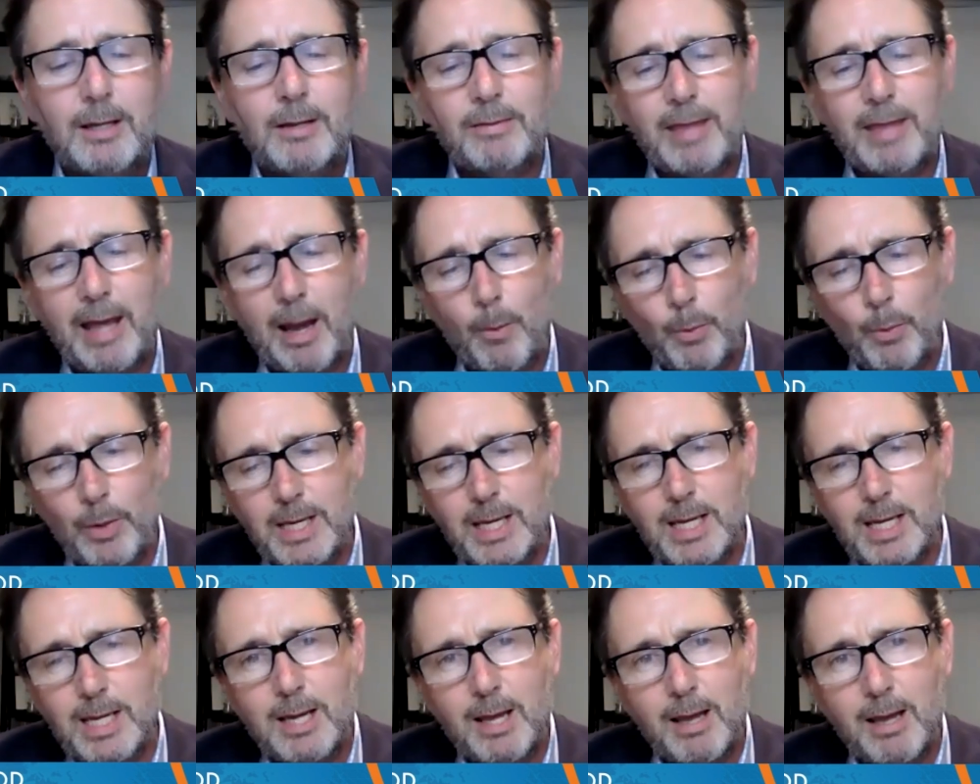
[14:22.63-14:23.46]
that
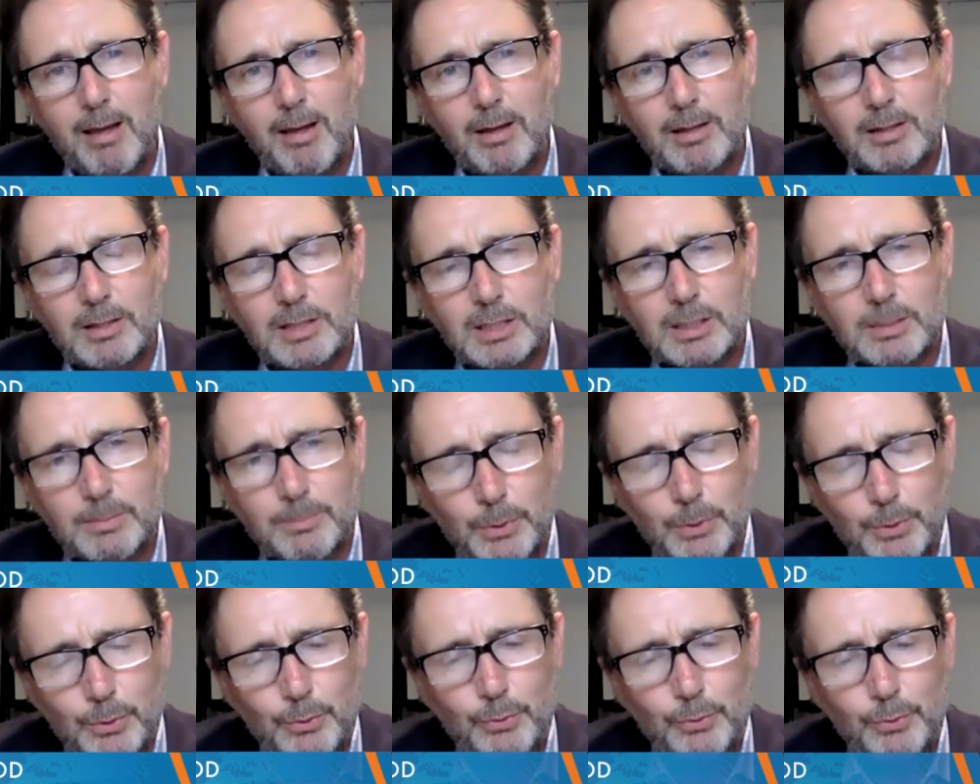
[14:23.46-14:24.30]
we
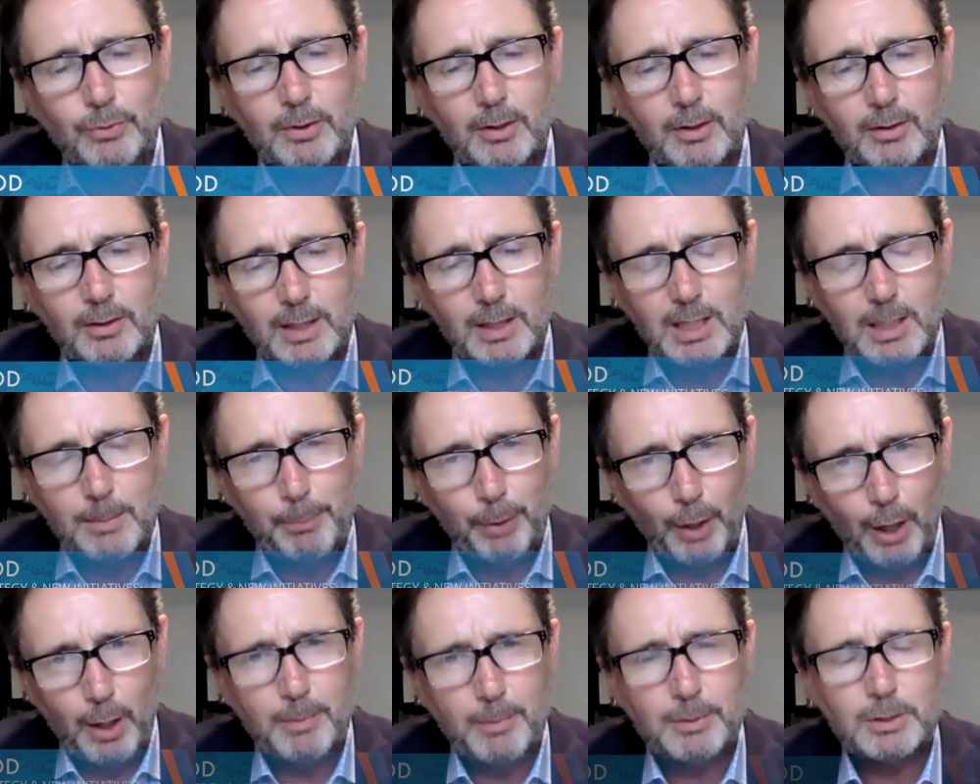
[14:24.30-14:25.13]
smooth the
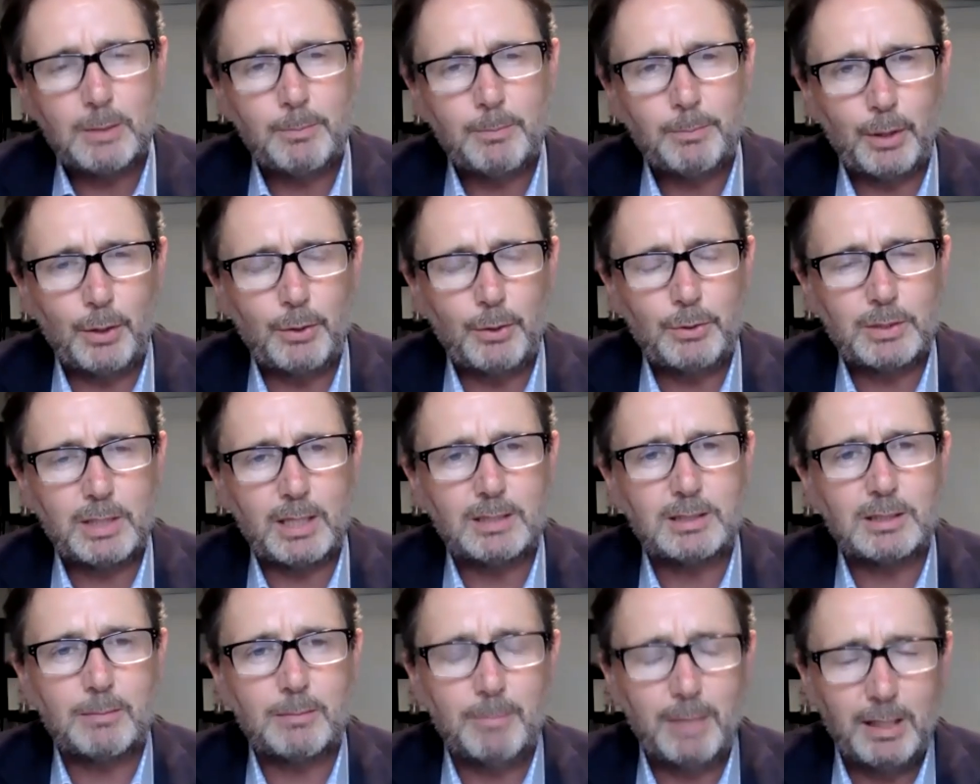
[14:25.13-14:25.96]
permitting process
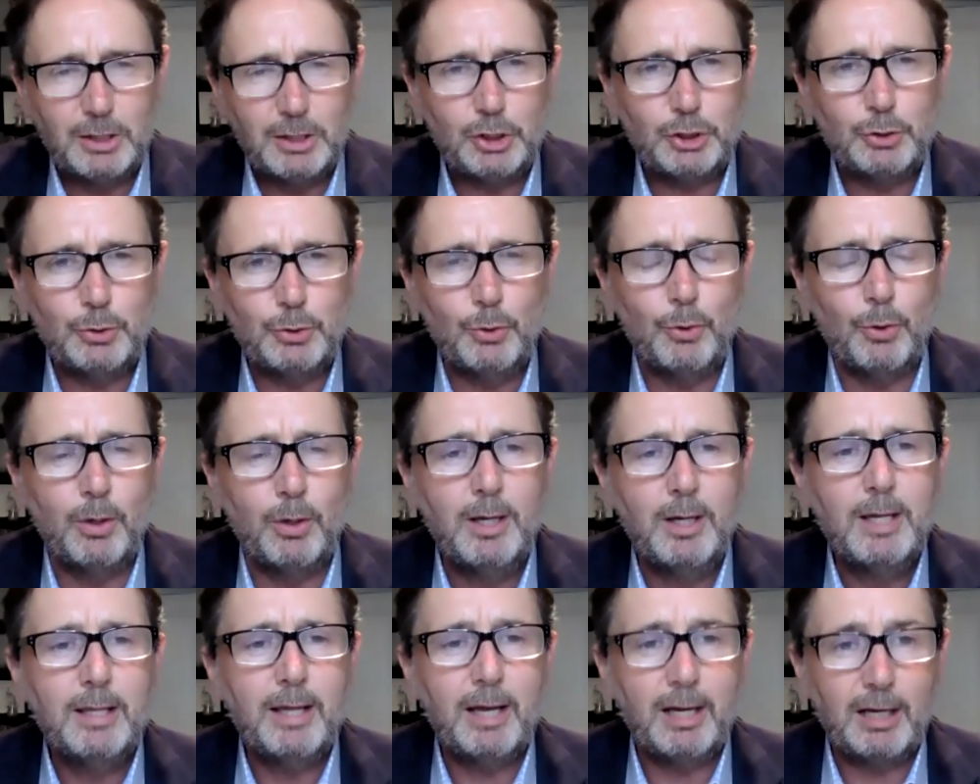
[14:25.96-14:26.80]
to make sure
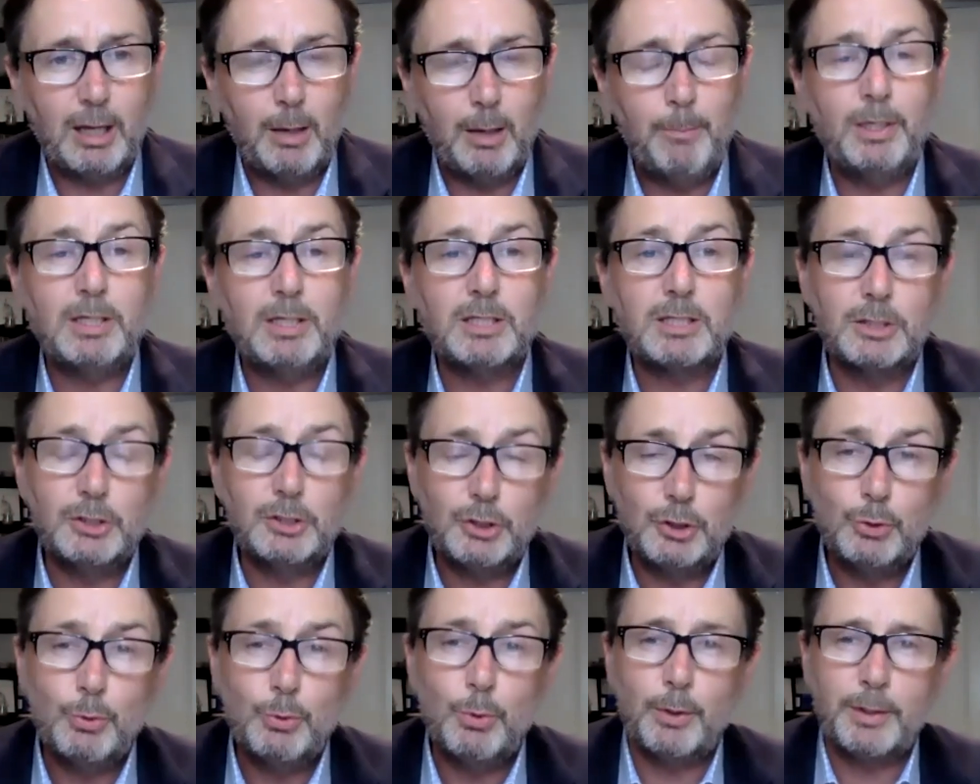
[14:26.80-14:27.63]
that companies can
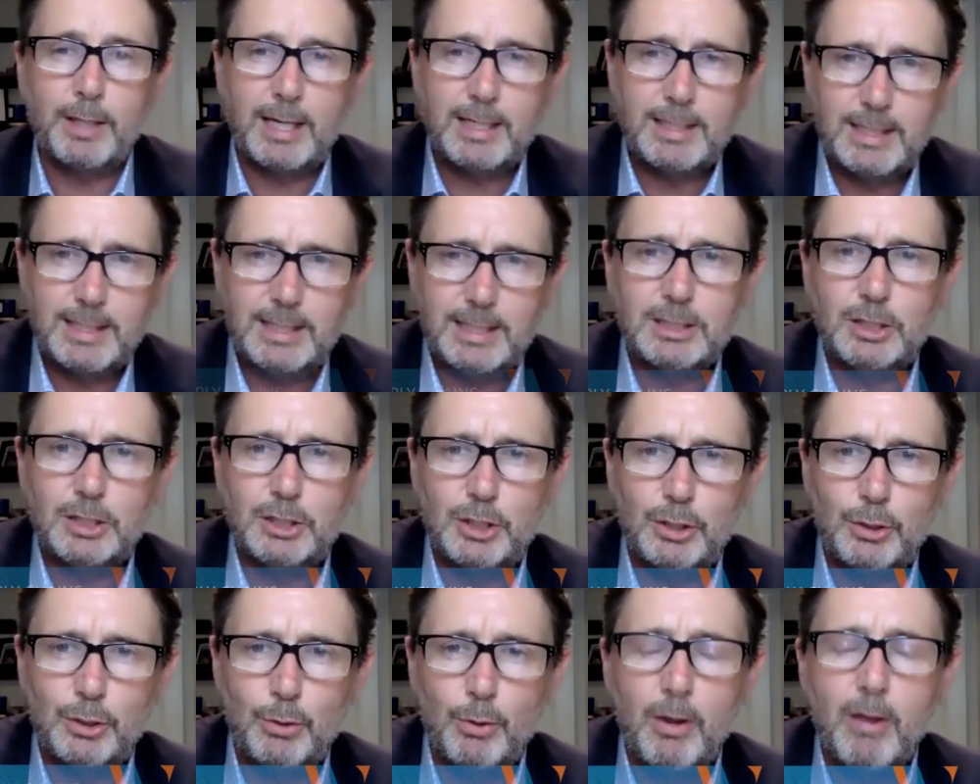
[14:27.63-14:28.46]
do what they need to
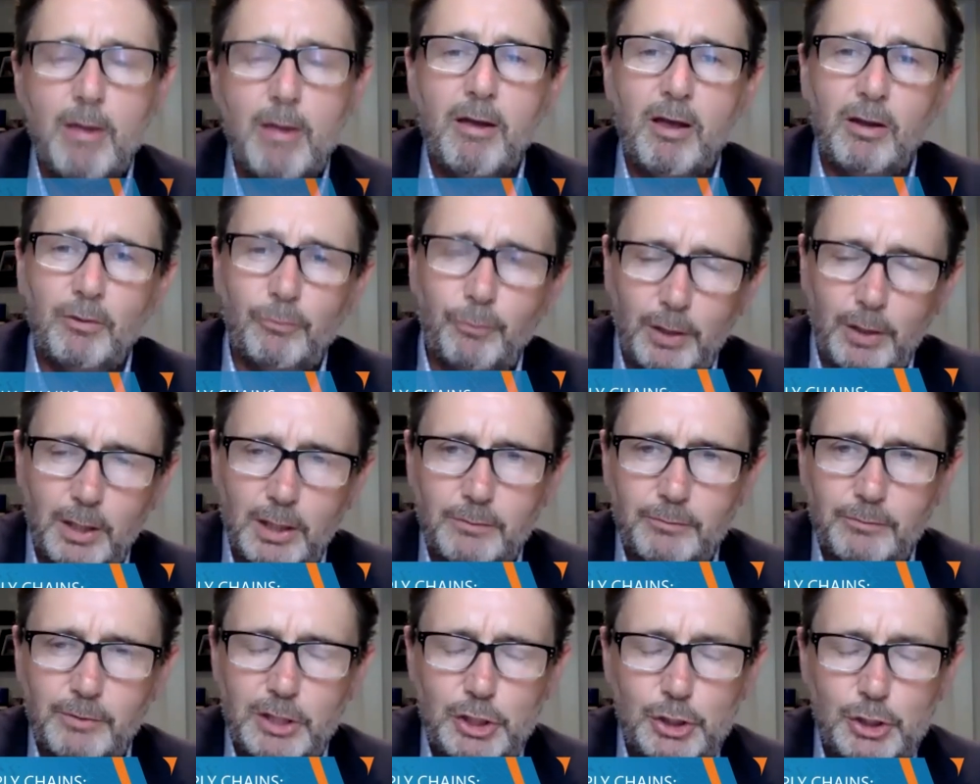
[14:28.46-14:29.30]
do if we're going
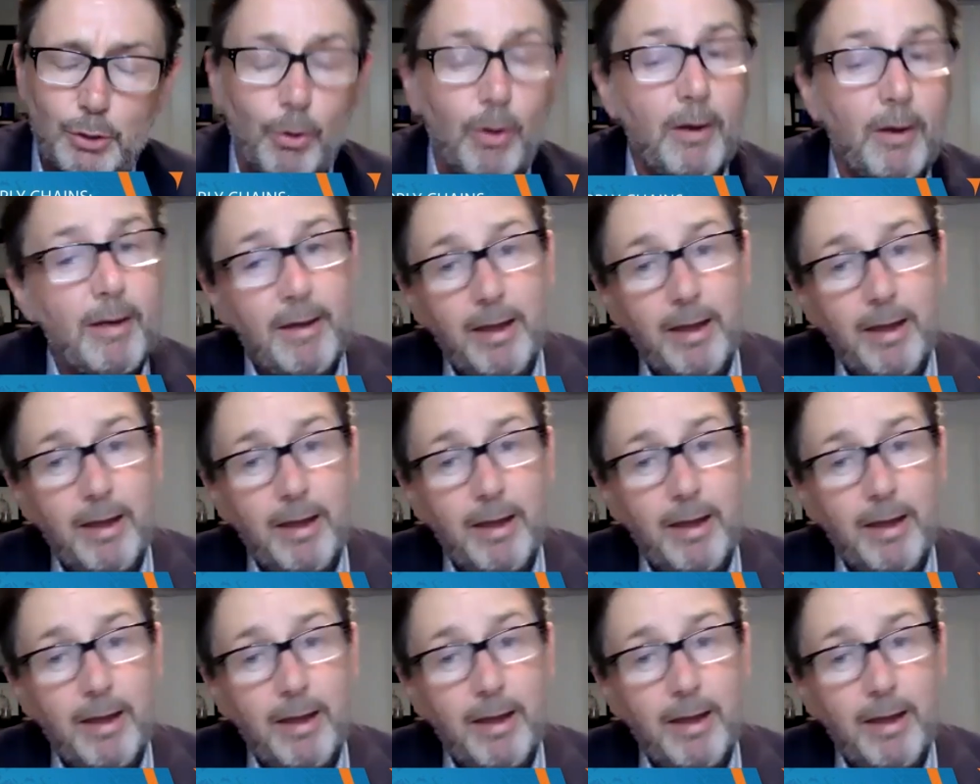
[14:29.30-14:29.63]
to reshore.